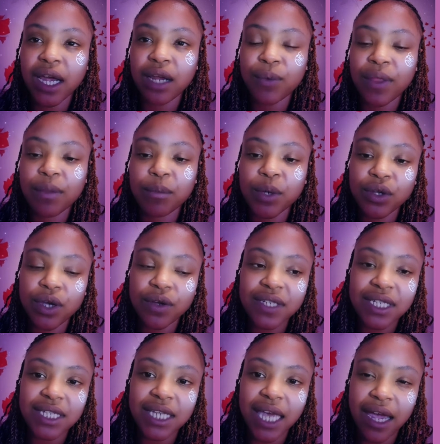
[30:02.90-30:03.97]
when the moon goes
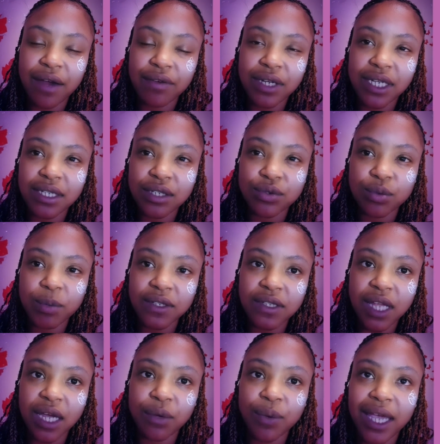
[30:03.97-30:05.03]
into Aries, it's almost
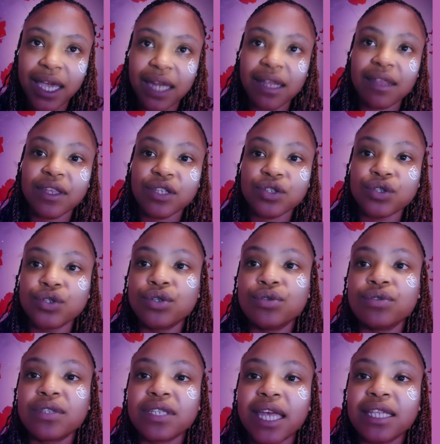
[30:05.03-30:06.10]
like we're getting this new
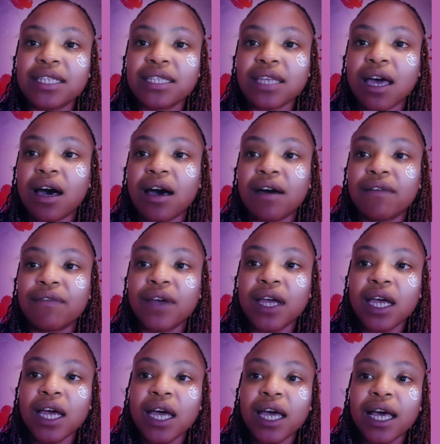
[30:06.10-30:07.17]
sense of
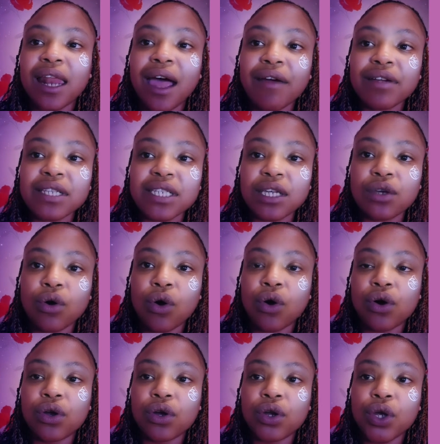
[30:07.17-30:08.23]
clarity
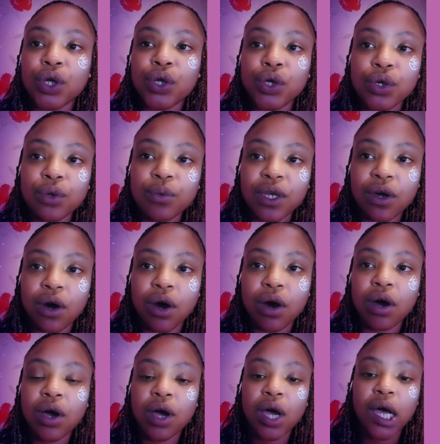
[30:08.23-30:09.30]
on who we are,